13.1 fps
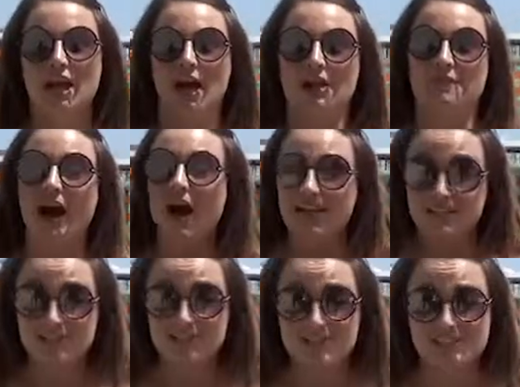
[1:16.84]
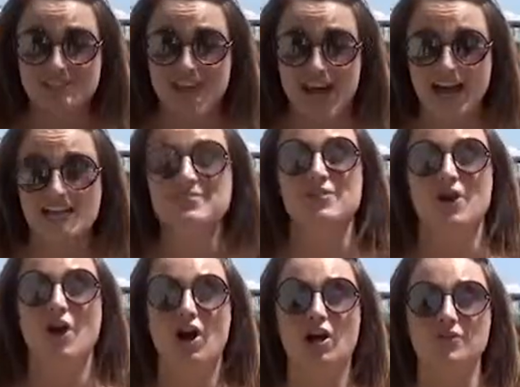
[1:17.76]
if I can do this, guys, for
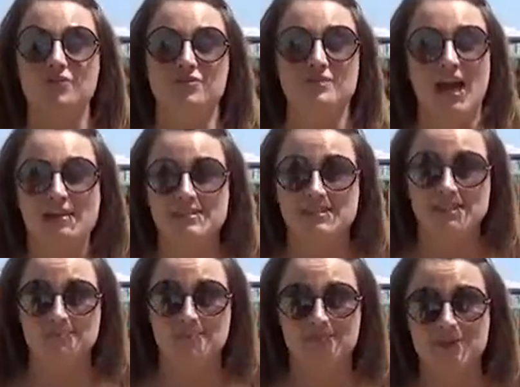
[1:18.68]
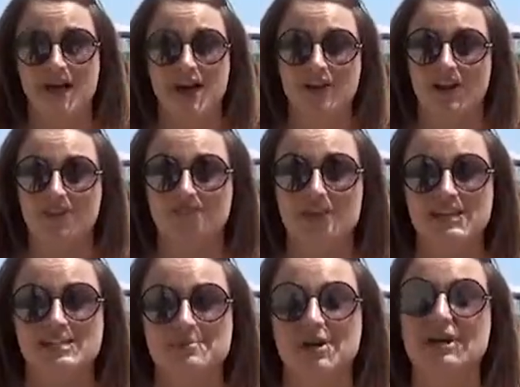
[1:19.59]
all of you thousands of people out on
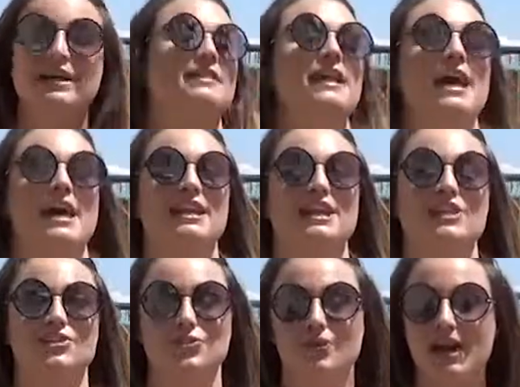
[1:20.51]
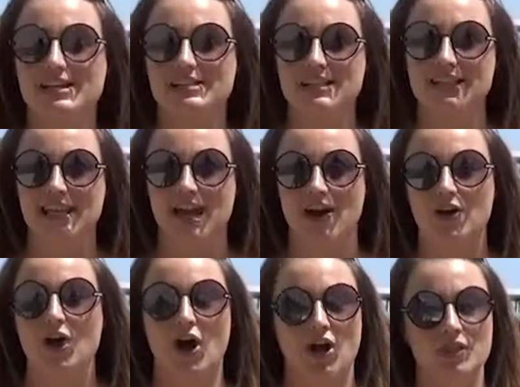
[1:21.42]
Facebook, then you guys can get
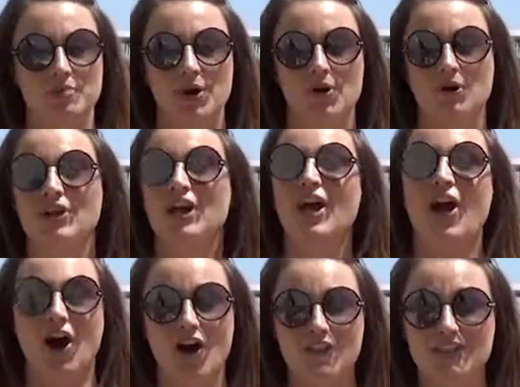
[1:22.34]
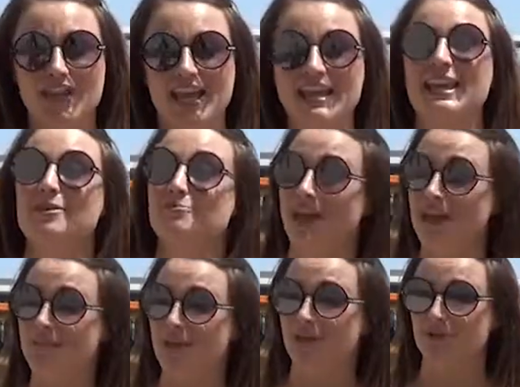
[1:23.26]
out on the boat, on the lake, and
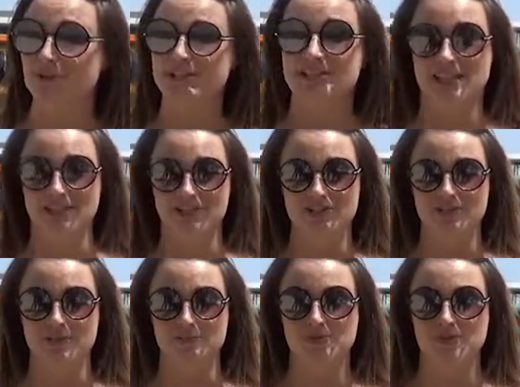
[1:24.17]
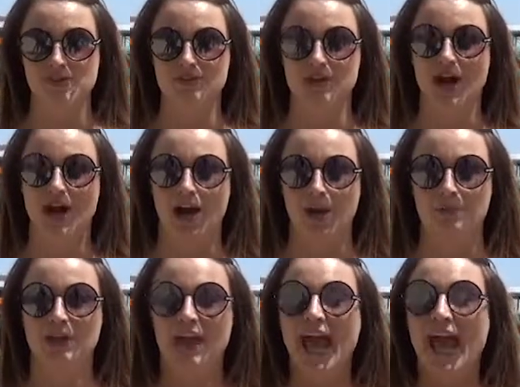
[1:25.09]
make memories in your swimsuit.
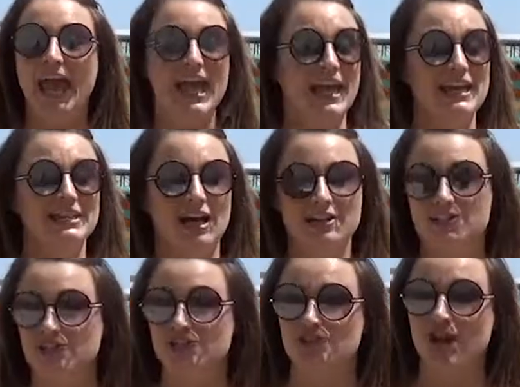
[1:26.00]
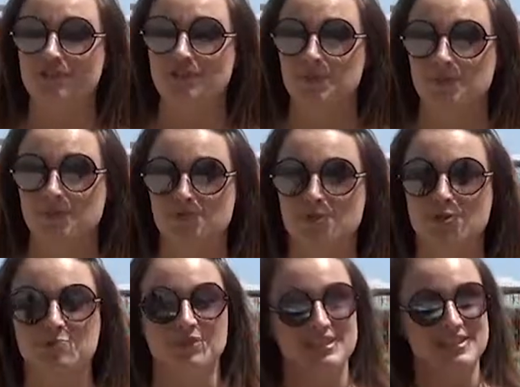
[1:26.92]
Um, and not to distract from the
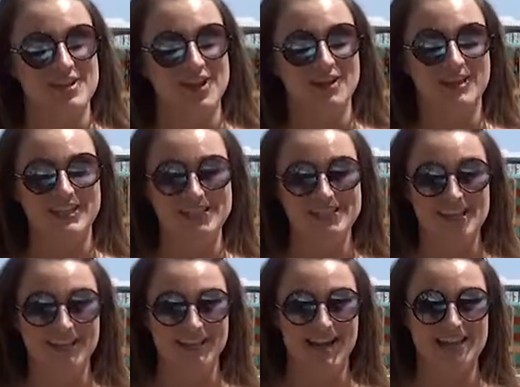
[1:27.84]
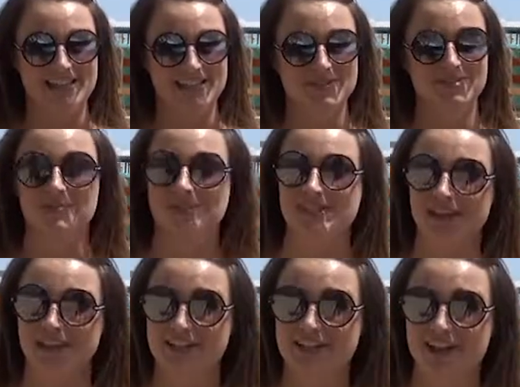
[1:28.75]
swimsuit, but these are Key sunglasses. We've been
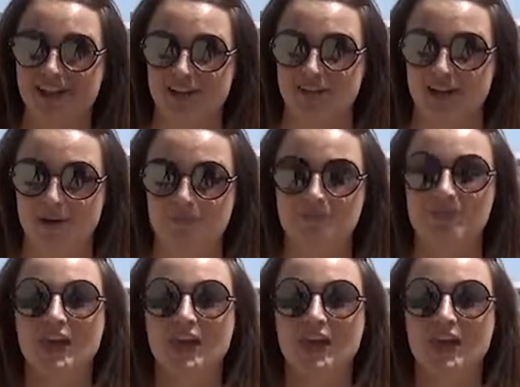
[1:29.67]
selling a ton of them.